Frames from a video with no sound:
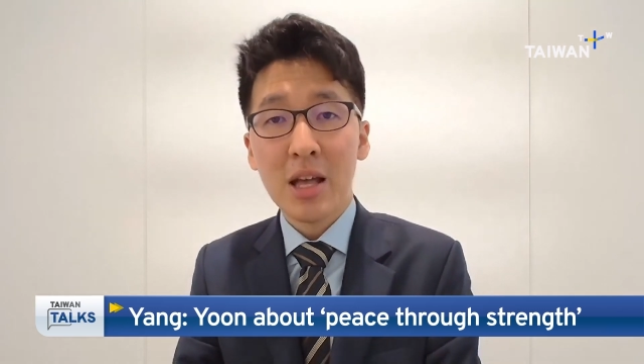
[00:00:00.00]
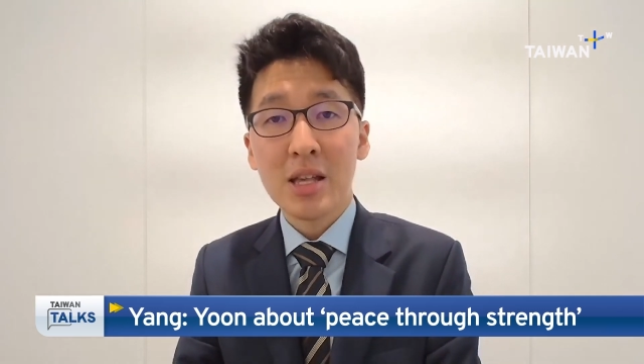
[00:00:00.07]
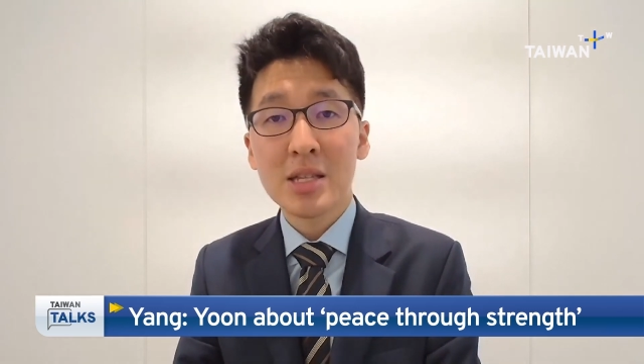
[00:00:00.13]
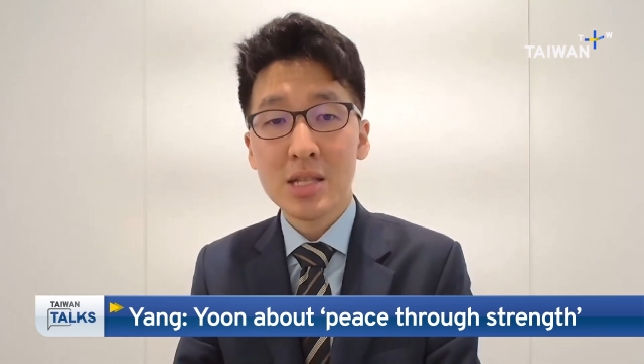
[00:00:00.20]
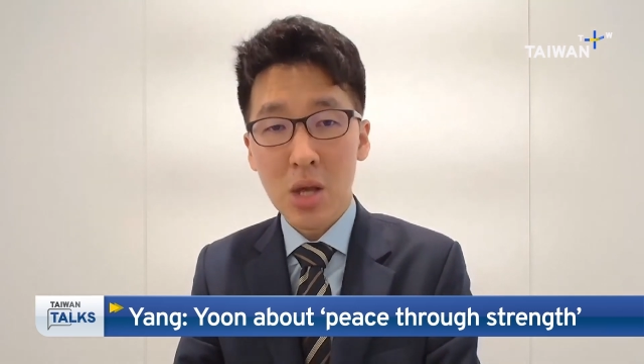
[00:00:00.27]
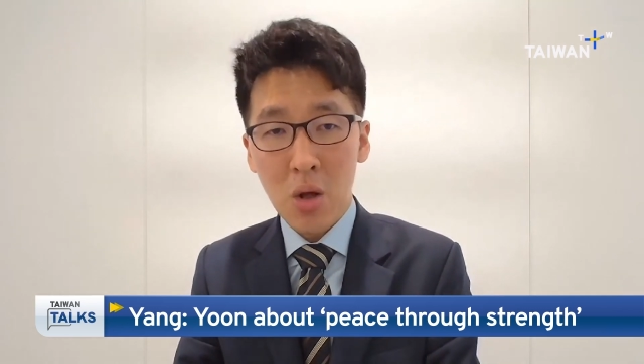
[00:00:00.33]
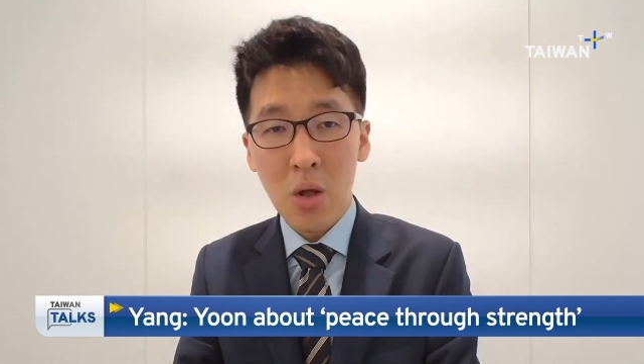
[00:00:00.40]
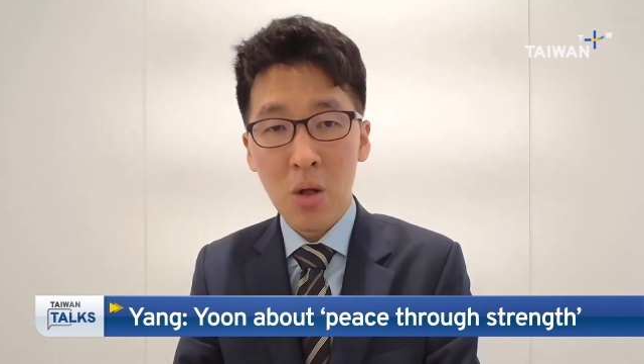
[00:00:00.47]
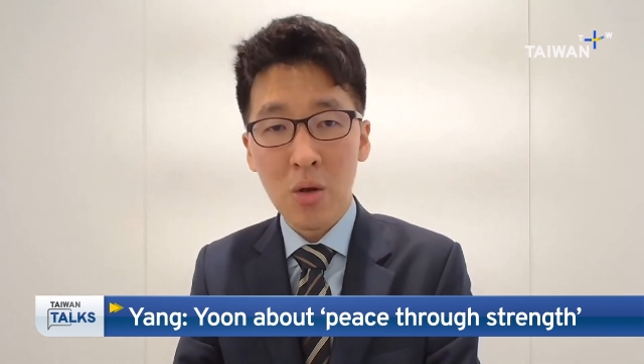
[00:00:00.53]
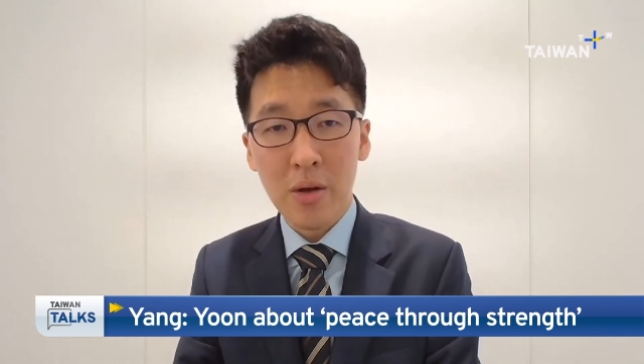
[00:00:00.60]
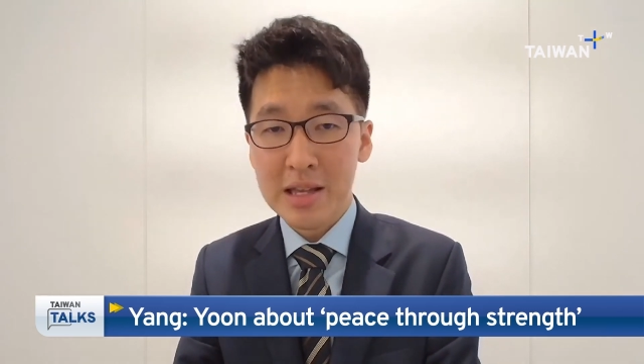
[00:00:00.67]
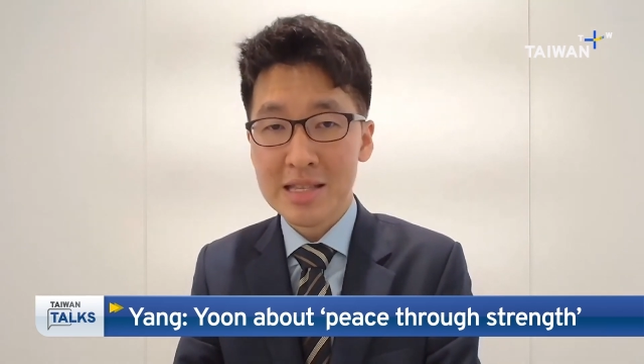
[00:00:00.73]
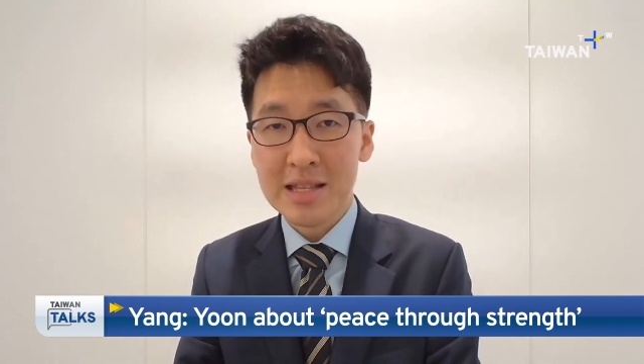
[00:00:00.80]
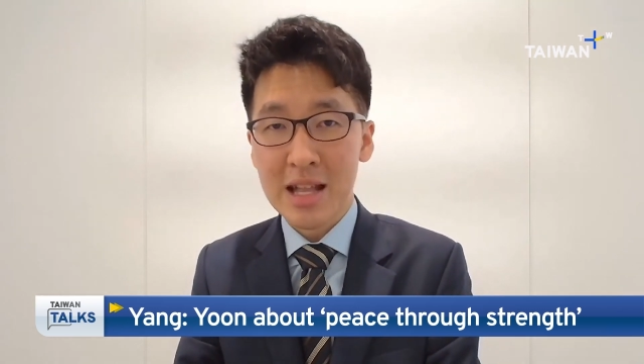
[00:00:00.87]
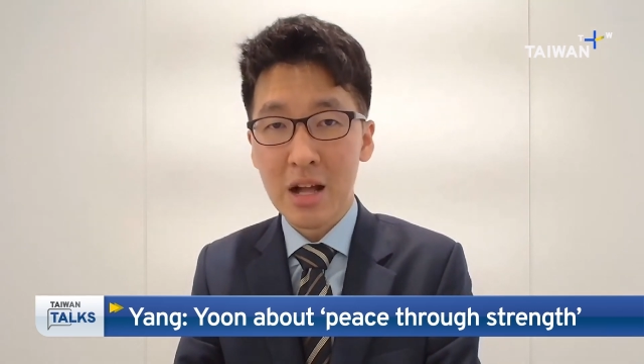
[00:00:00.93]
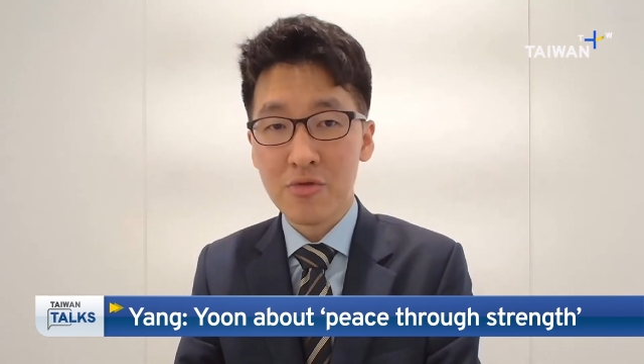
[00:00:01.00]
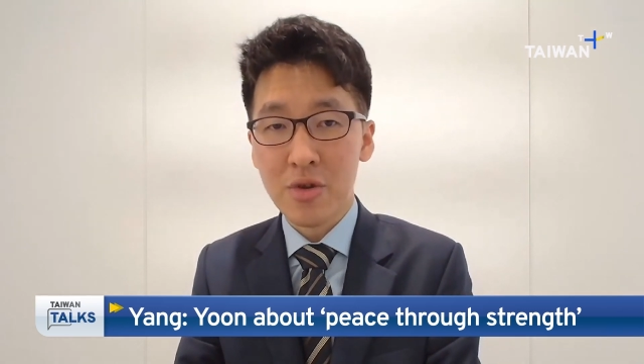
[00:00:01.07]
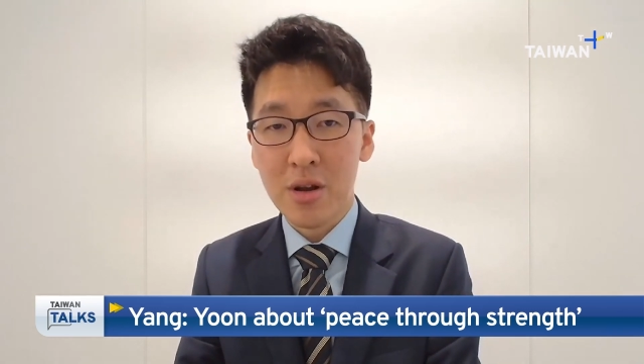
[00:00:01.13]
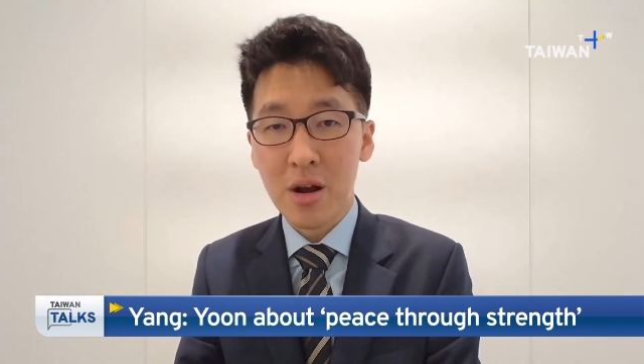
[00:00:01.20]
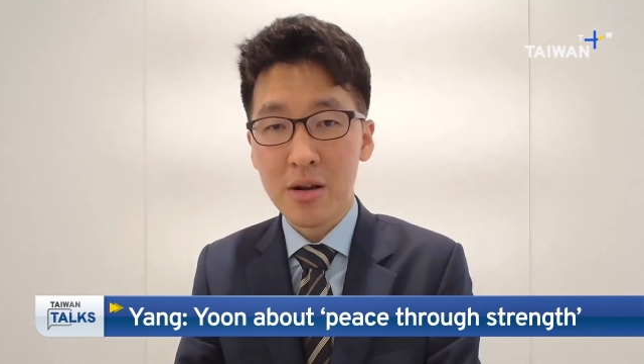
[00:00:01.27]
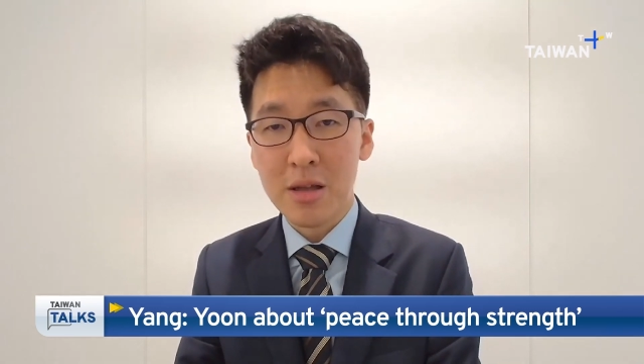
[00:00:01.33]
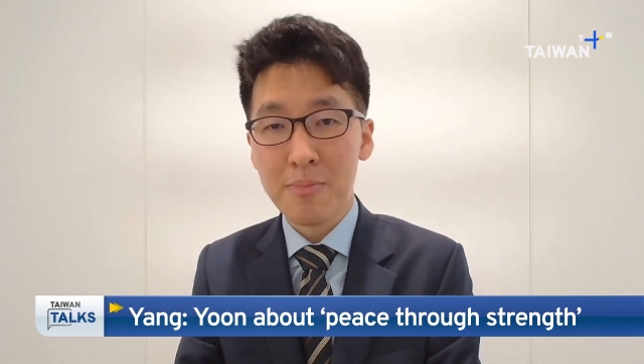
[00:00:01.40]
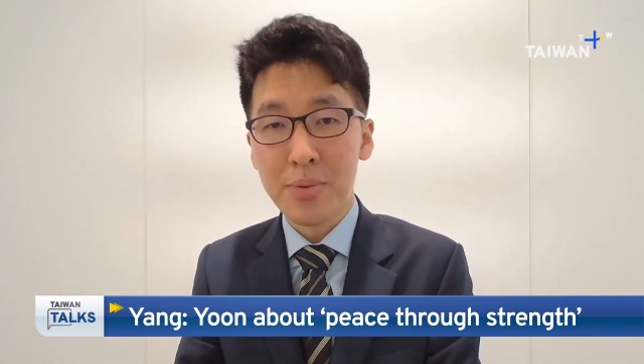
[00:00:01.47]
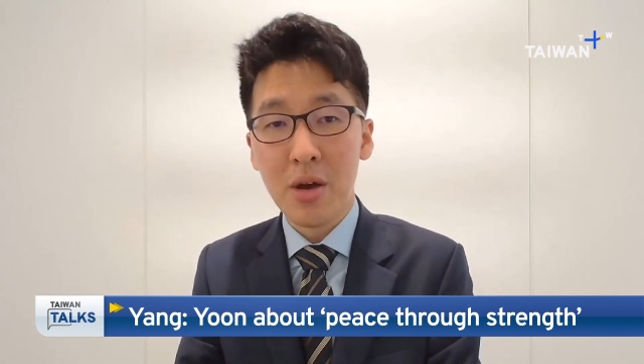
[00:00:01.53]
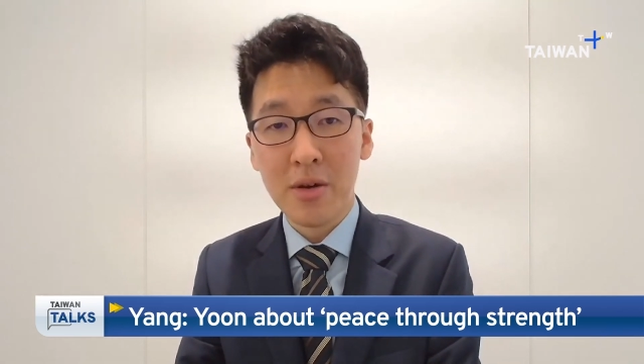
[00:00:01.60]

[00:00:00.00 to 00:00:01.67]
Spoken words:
Seoul is now regarding